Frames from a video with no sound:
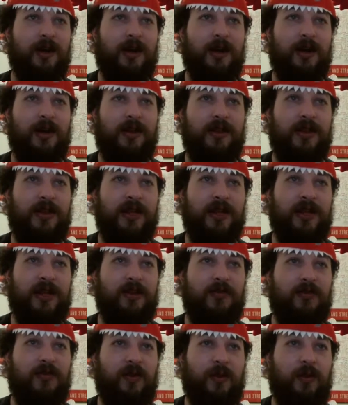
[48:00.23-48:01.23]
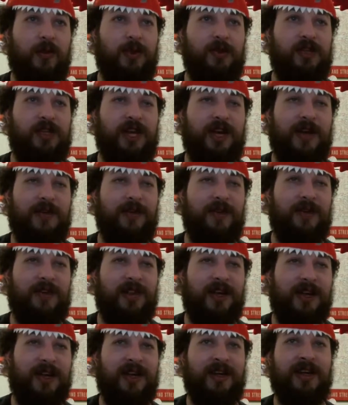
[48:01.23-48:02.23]
and the forge and
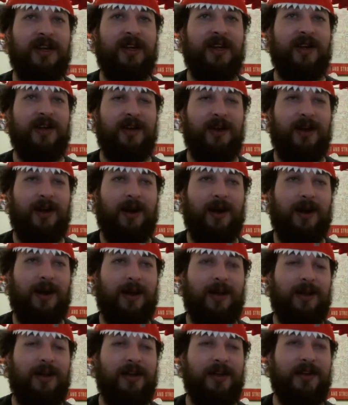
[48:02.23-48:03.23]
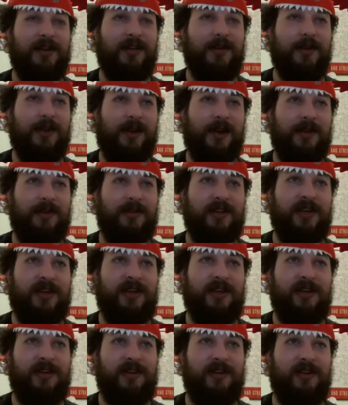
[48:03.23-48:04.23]
everything all underground in
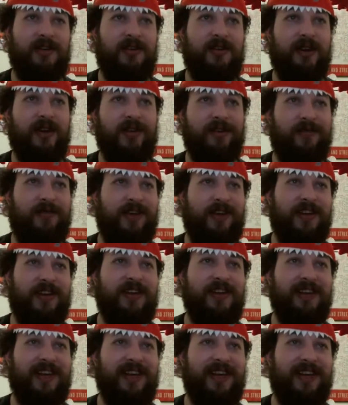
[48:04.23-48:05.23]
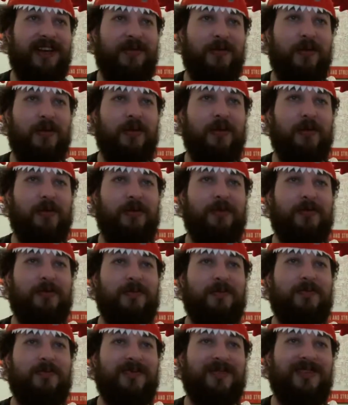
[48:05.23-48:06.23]
a non-ventilated
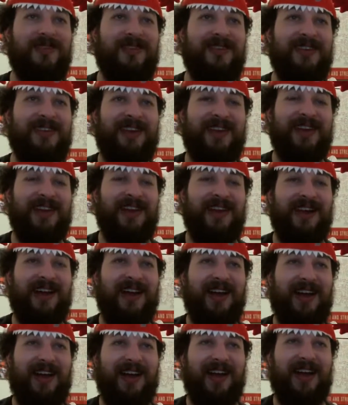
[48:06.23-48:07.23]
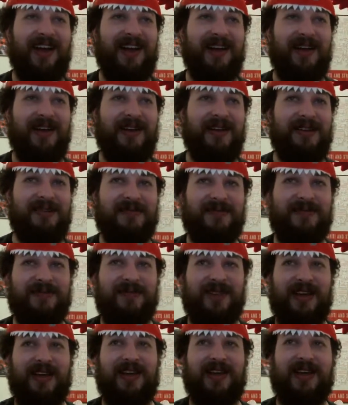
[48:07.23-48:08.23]
room. Um,
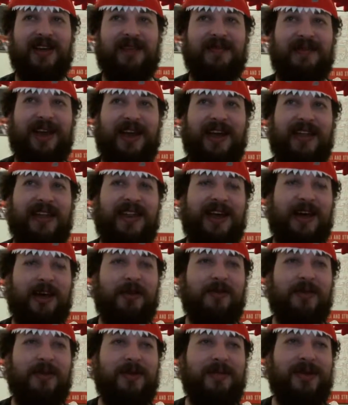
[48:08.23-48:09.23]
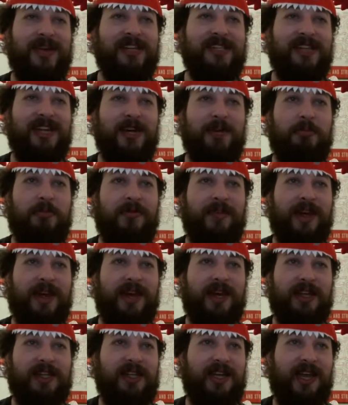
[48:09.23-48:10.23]
and that would be messed up if you
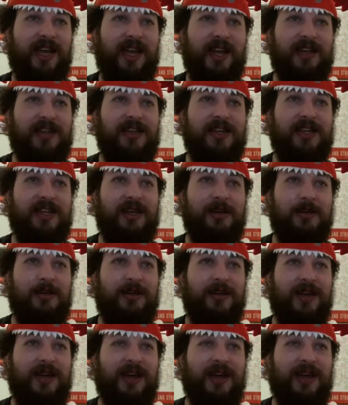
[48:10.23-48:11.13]
actually had to deal with.